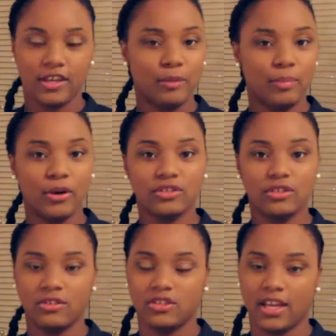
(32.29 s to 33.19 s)
your
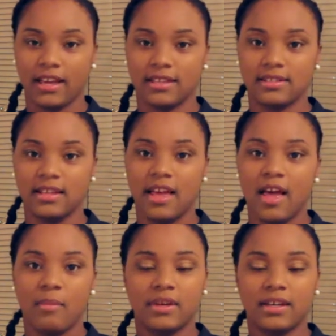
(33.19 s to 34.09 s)
personal checks.
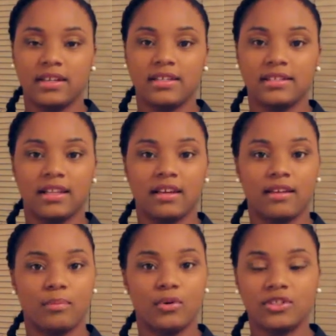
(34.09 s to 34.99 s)
Because
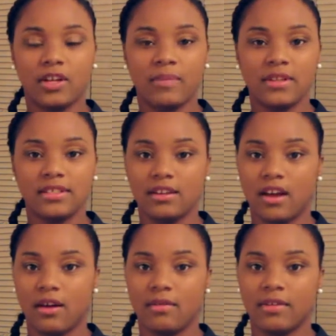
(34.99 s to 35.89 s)
push come to
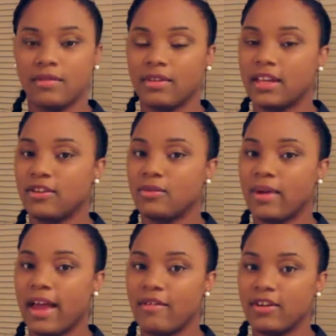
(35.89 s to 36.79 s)
shove, if you
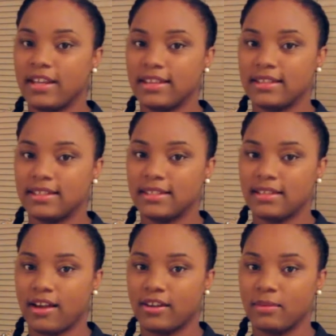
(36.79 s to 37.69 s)
ever need these
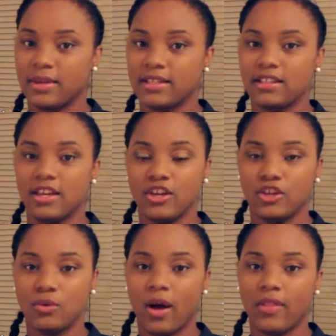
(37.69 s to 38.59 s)
documents,
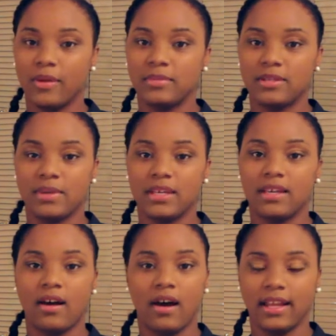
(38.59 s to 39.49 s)
you want them to
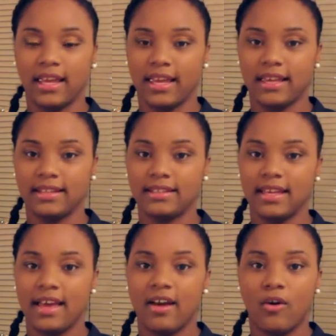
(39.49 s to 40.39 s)
be on hand
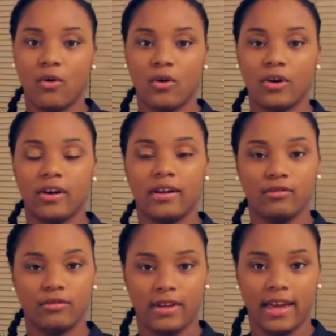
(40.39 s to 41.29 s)
or
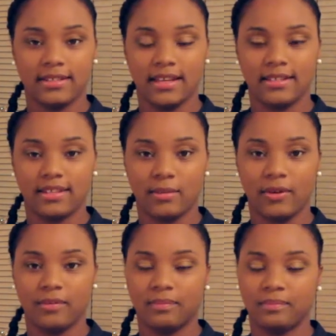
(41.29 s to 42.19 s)

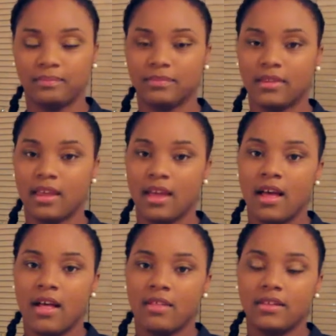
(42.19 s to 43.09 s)
accessible.
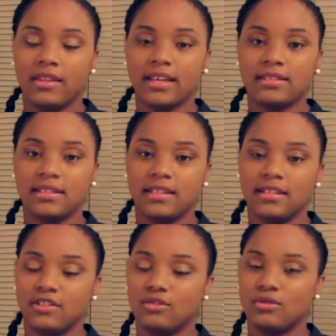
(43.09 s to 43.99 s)
The next thing
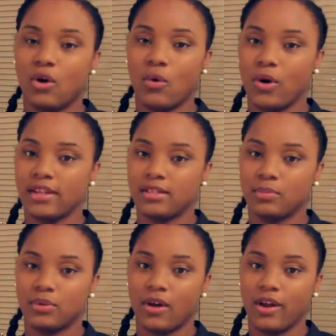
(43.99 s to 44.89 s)
that you don't want to
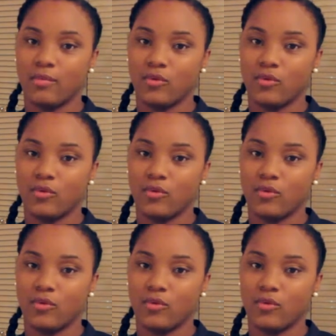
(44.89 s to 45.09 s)
put on a